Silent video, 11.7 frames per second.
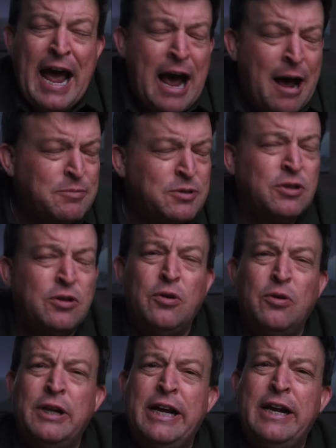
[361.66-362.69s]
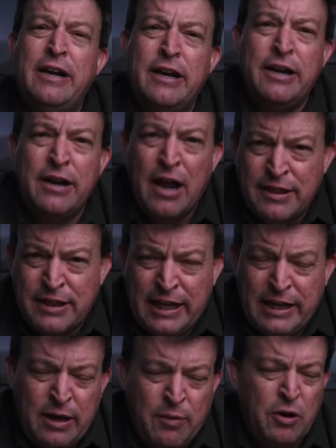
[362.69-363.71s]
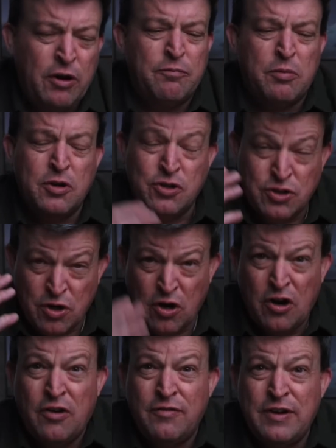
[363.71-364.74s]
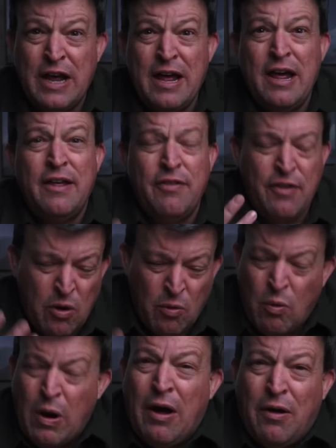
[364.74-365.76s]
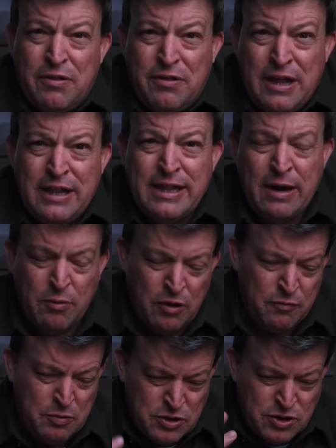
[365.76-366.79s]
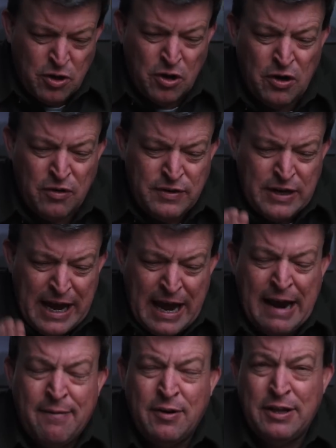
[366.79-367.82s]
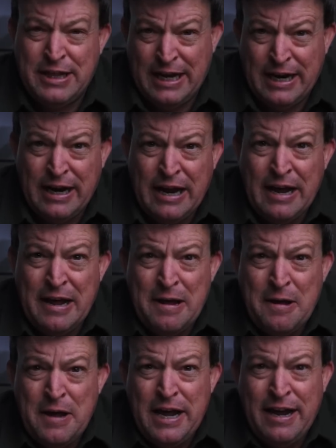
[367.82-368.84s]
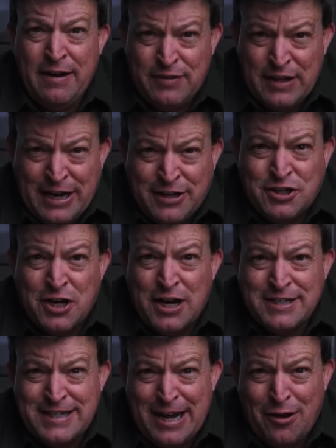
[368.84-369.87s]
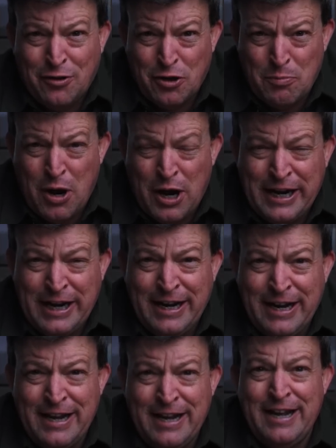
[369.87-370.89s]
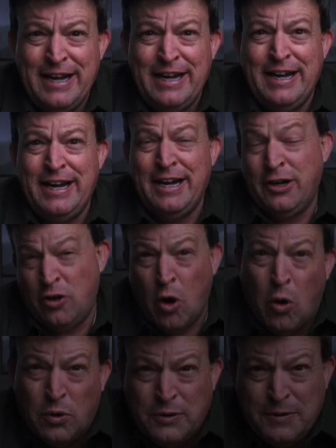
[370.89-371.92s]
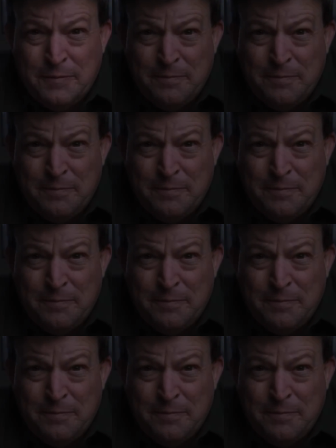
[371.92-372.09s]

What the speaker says: Absolutely nothing. They would have preserved their wealth. They would have preserved everything if they had just held their money in gold.